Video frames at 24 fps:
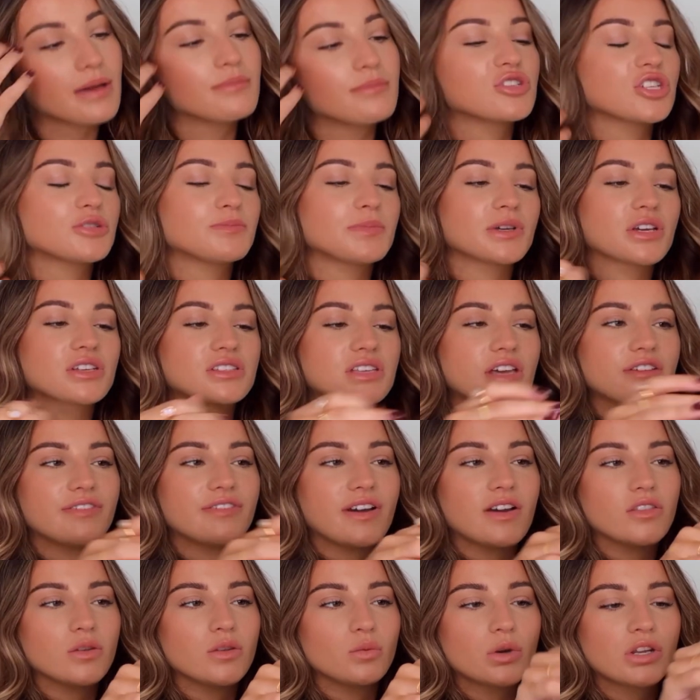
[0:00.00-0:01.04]
Just because I
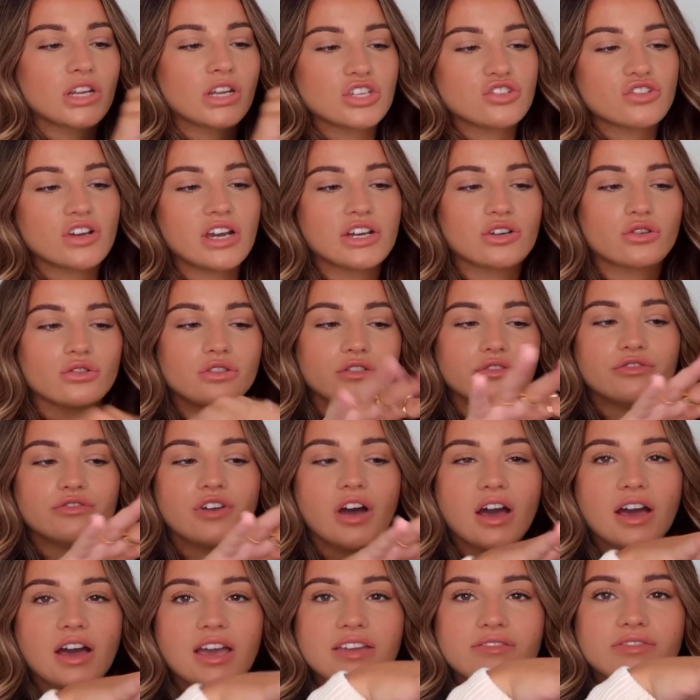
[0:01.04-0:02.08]
found that when I tried on the
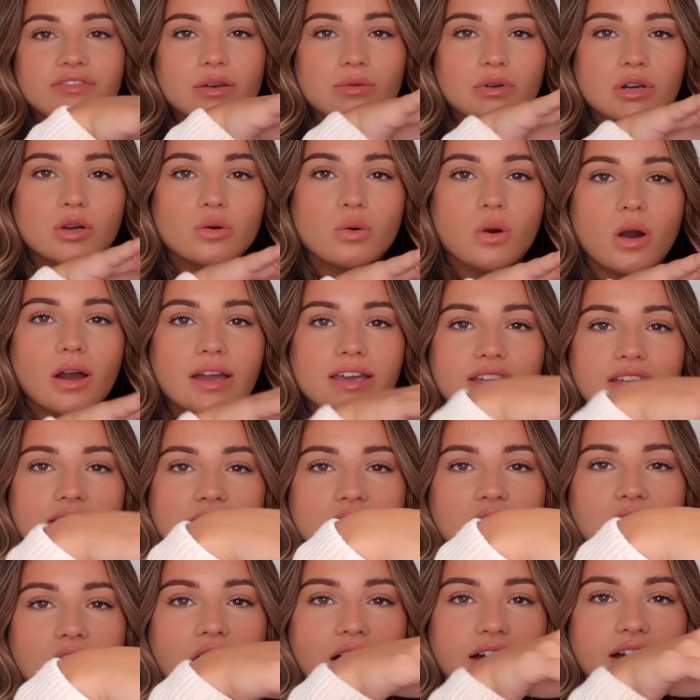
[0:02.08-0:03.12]
5, they were quite
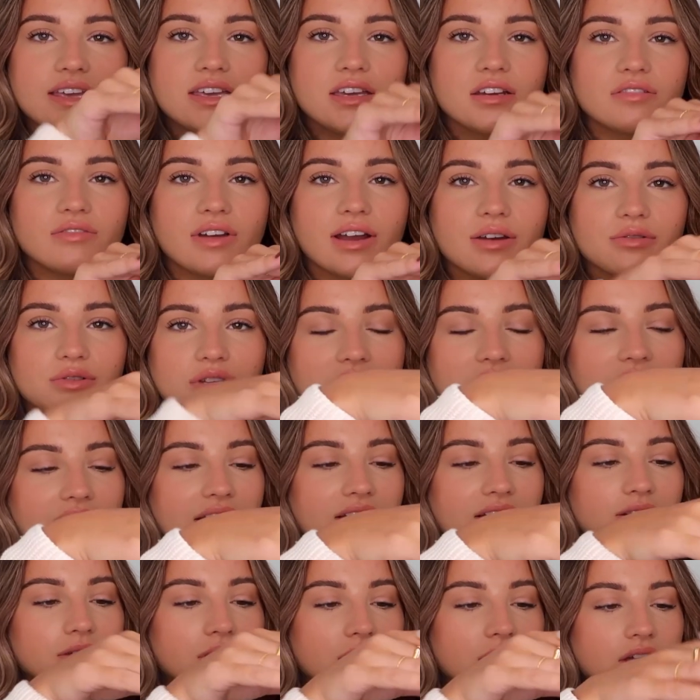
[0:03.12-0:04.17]
tight around
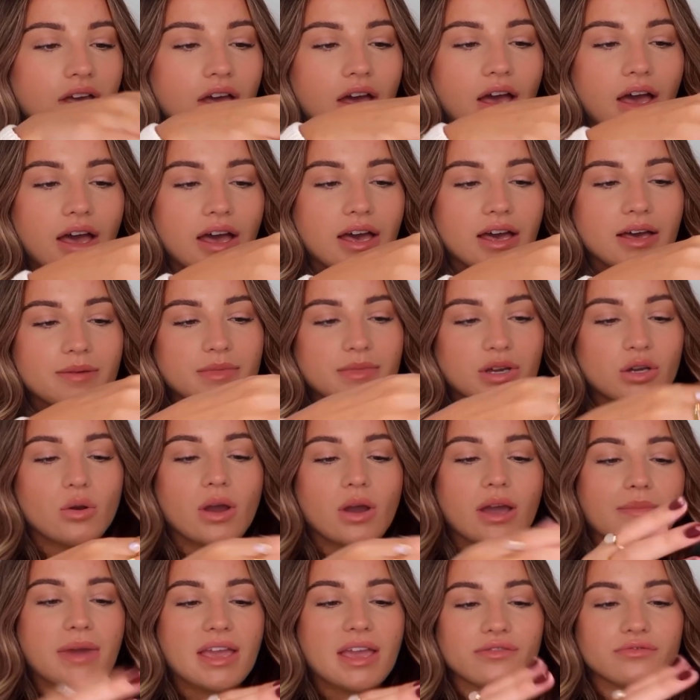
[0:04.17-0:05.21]
here and
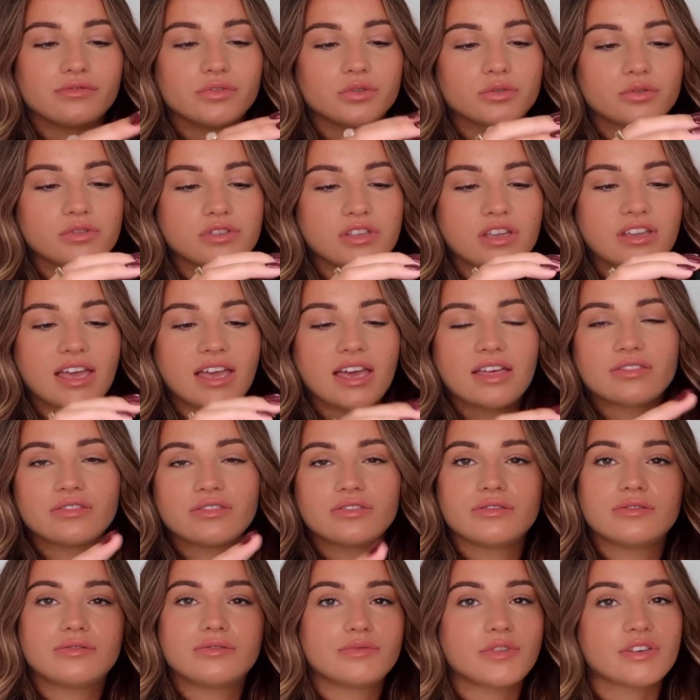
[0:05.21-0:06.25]
quite painful. So yeah,
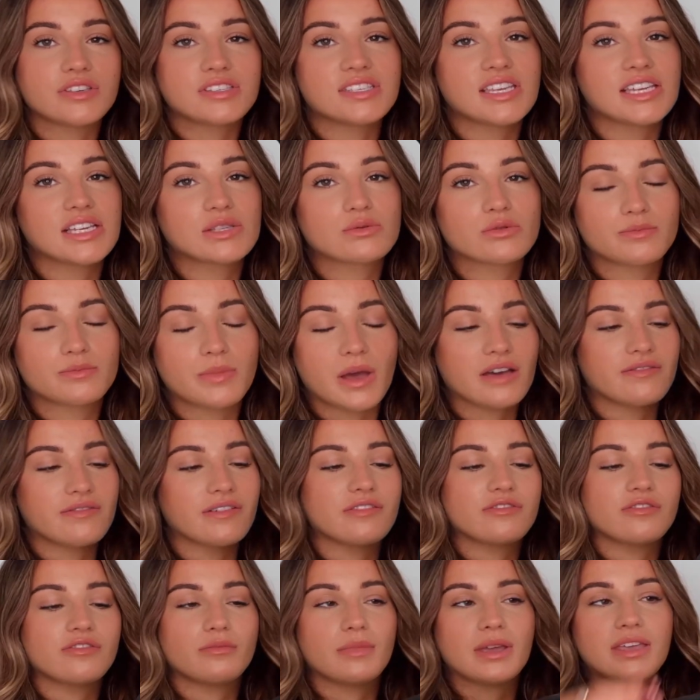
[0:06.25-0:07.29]
the 6 was
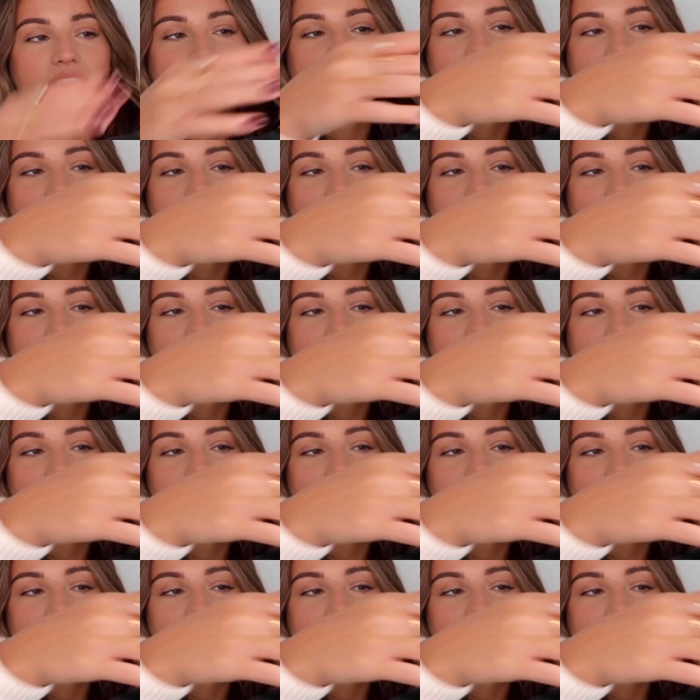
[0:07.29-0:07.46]
perfect for me.